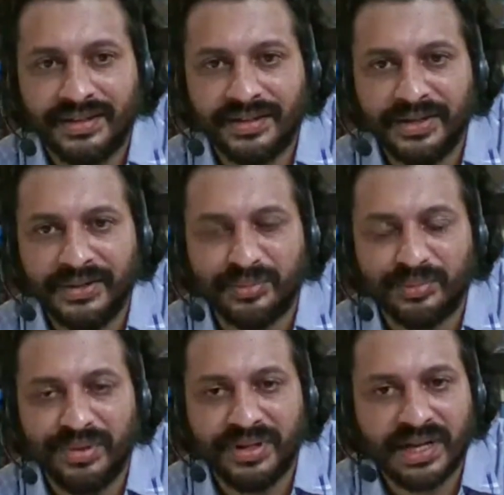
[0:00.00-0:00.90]

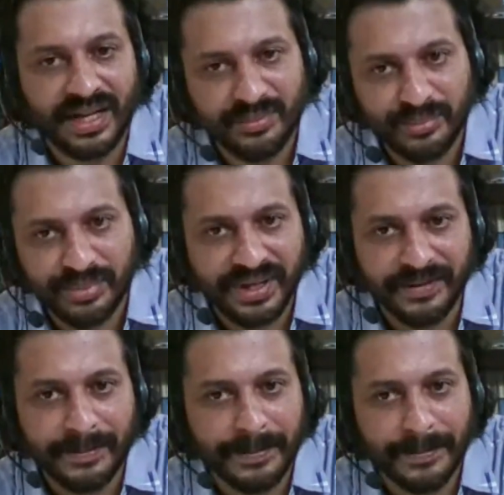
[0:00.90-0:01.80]

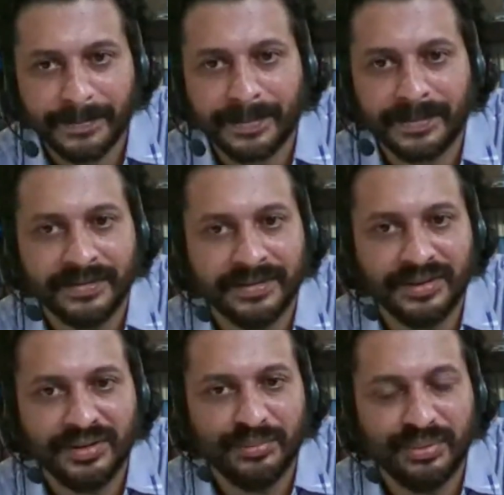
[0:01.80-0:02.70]
Alleppey
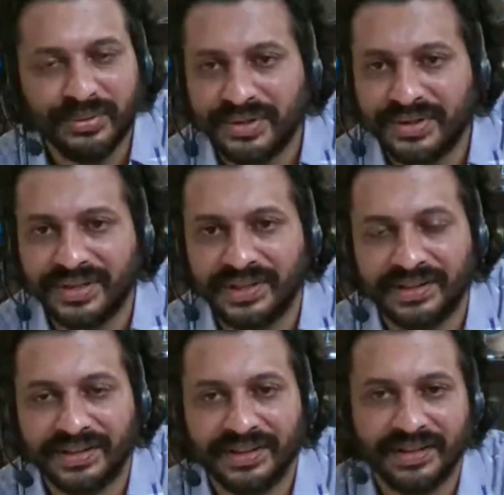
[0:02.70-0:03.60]
port,
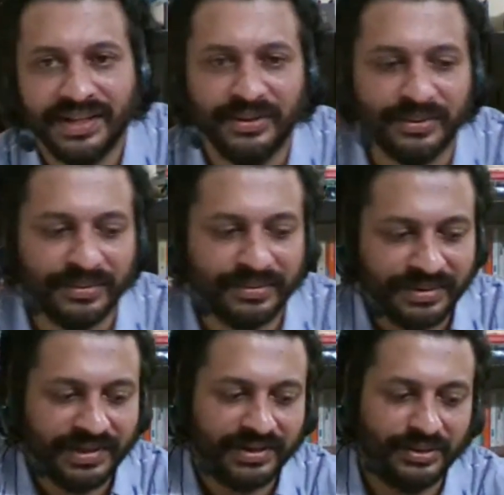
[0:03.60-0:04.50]

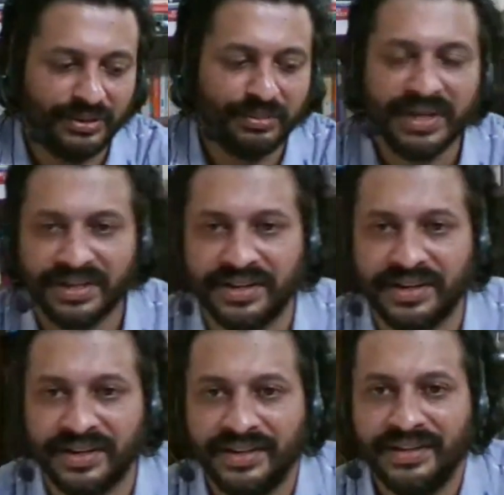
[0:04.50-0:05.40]

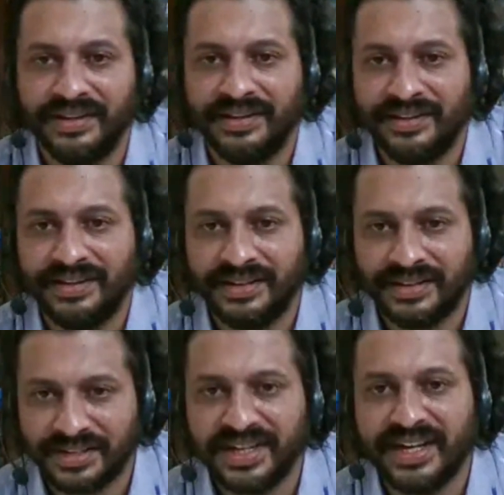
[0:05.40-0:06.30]
dominated
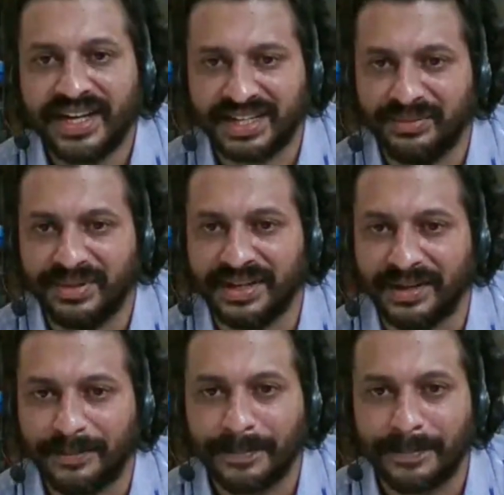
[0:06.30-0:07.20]
a trade activity,
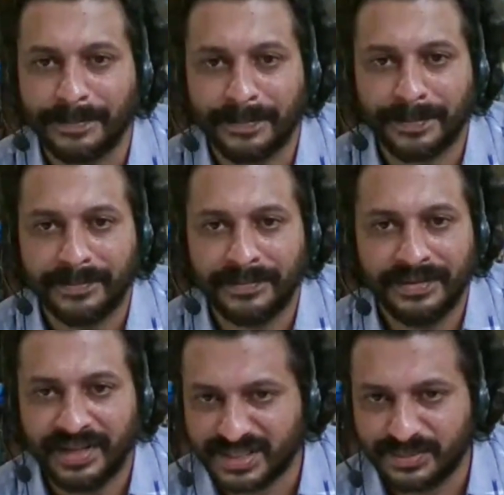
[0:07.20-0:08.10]

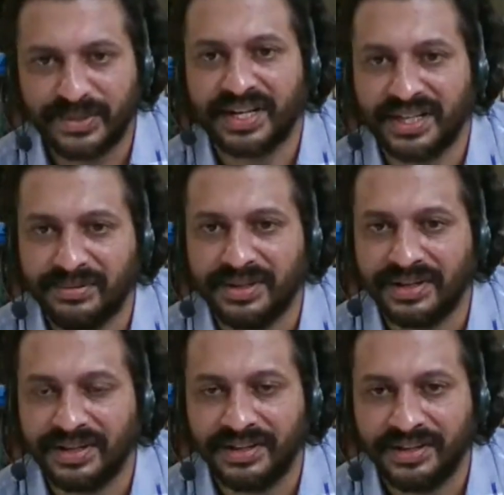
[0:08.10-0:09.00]
export
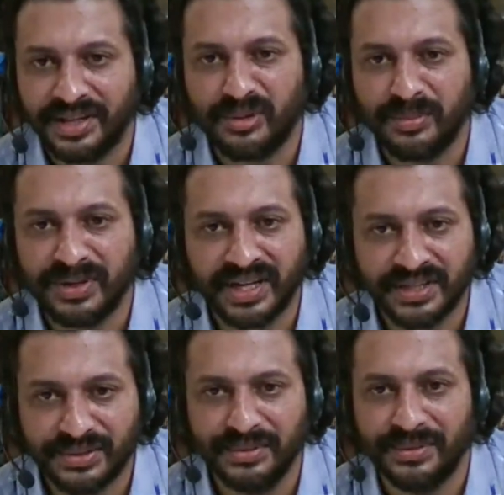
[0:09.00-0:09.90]
activity. It would be
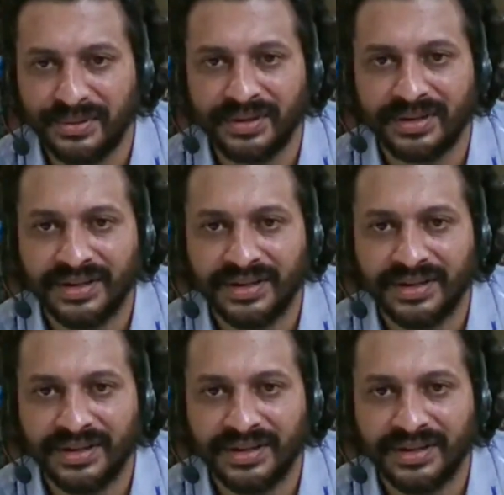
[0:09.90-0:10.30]
right to call,